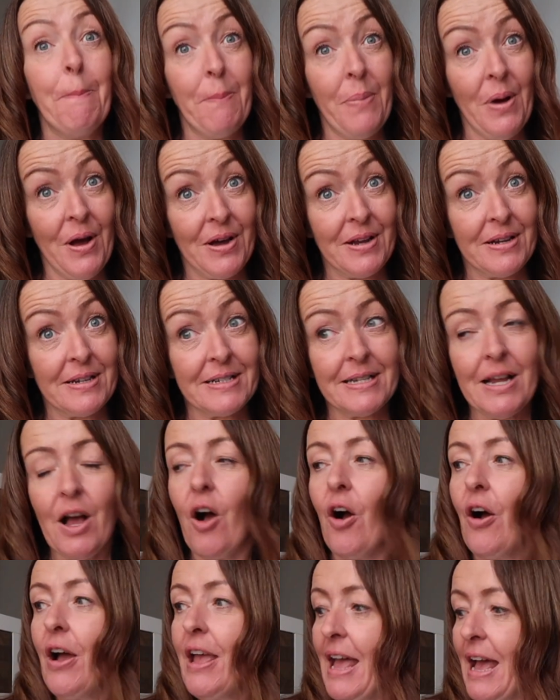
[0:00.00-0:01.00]
But
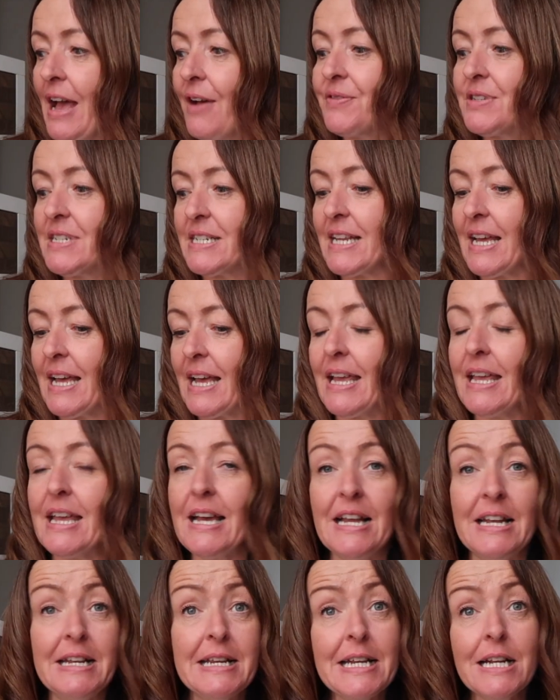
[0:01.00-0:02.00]
I have today
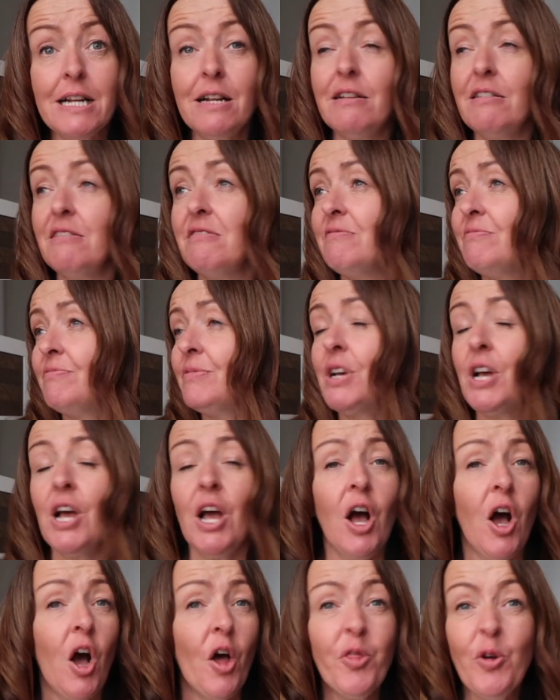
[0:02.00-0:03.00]
a little,
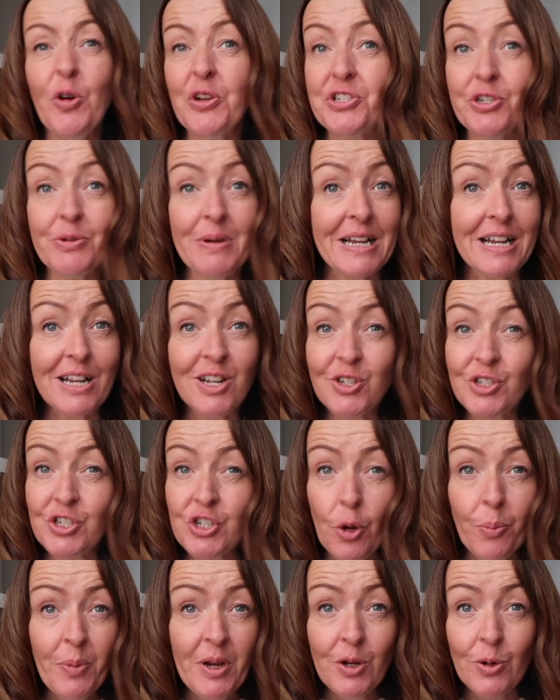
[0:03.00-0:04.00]
I thought I'd do a little
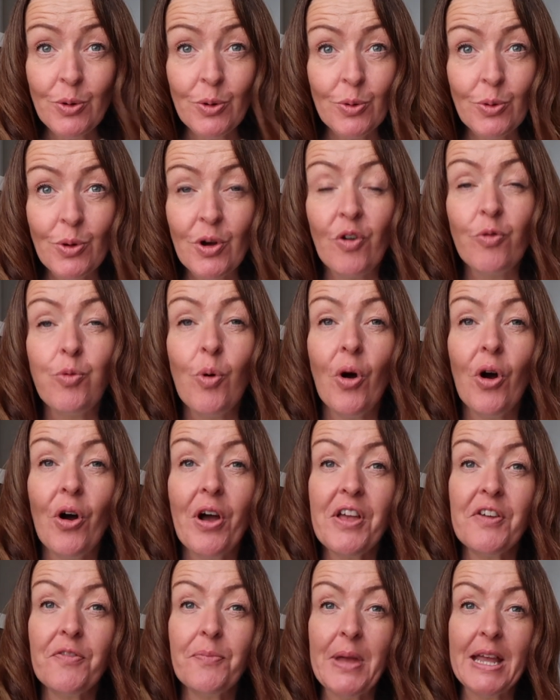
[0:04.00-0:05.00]
shopping haul of what
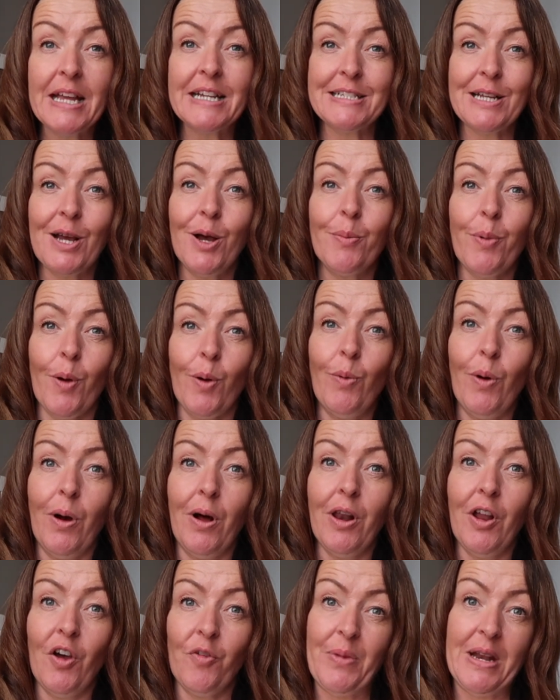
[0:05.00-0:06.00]
I have picked up
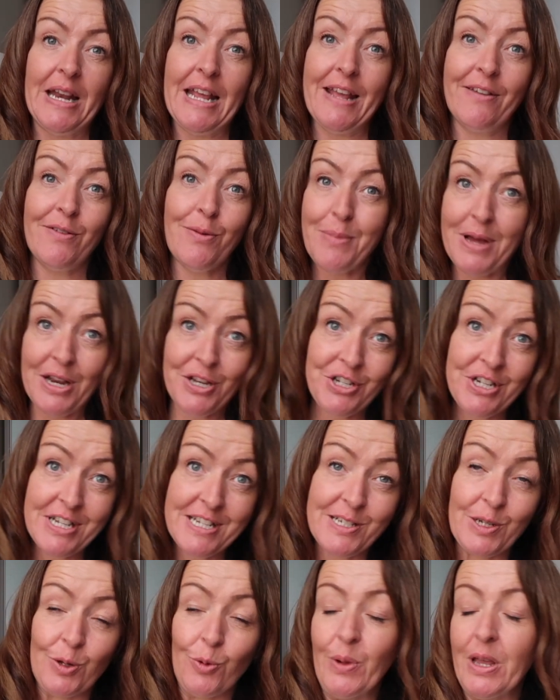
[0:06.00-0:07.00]
while I've been here in
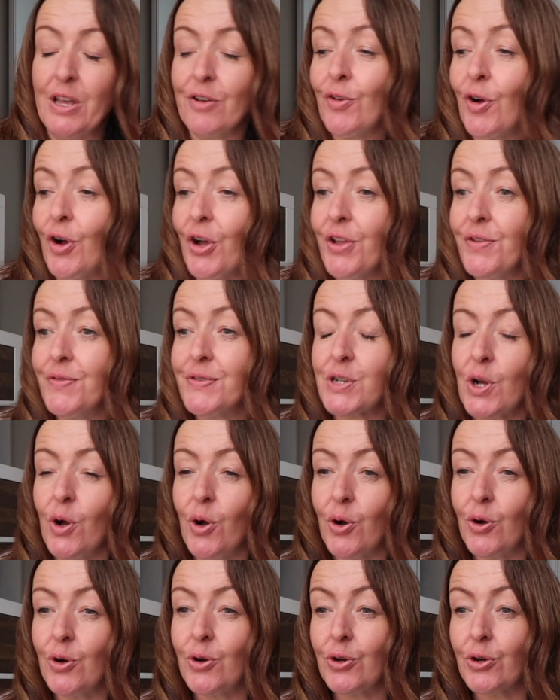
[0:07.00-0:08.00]
Manchester. We arrived
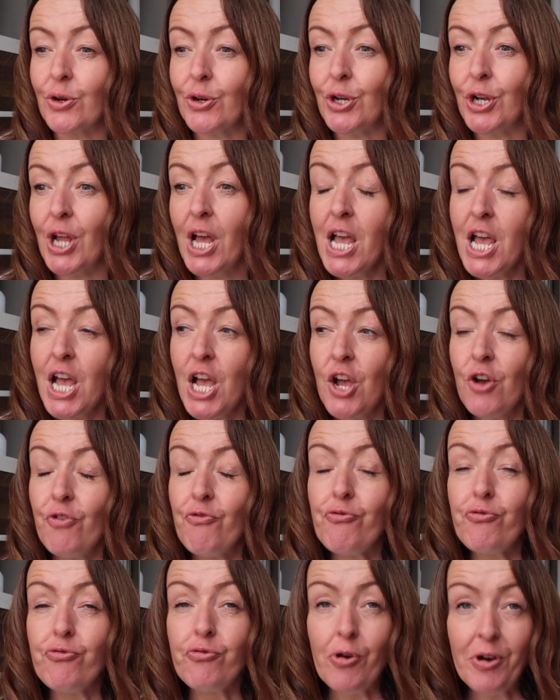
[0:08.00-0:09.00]
on
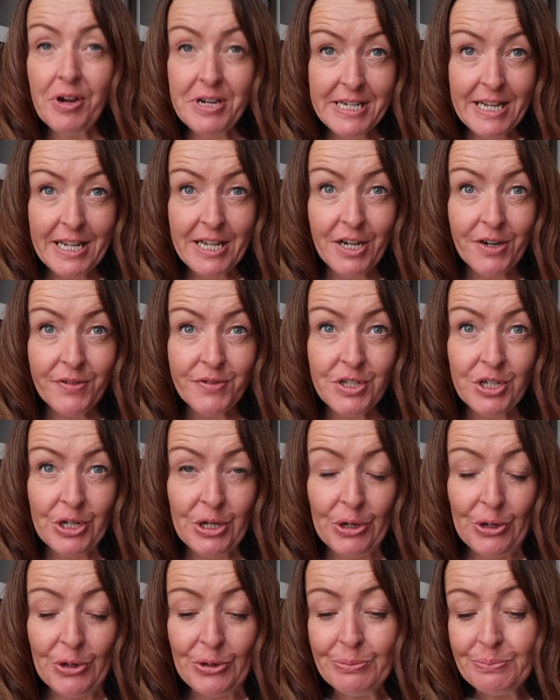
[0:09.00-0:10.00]
Friday
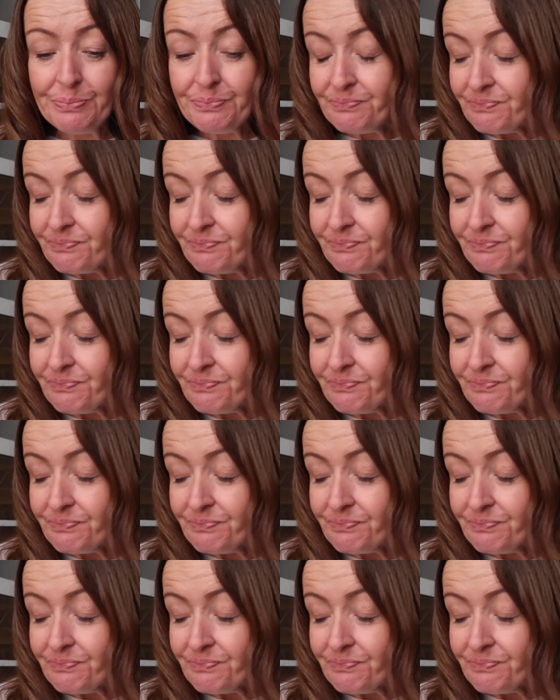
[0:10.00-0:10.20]
afternoon.